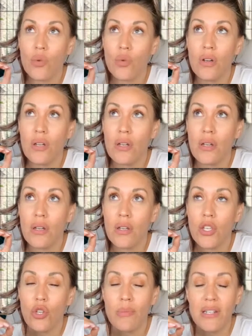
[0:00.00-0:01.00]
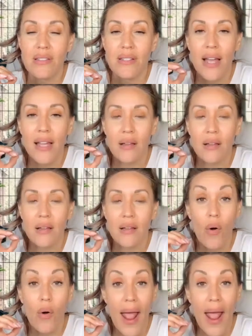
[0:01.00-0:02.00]
human design
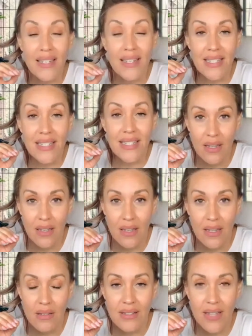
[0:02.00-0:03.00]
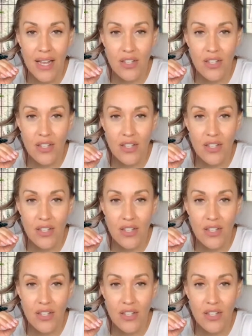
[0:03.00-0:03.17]
branding session.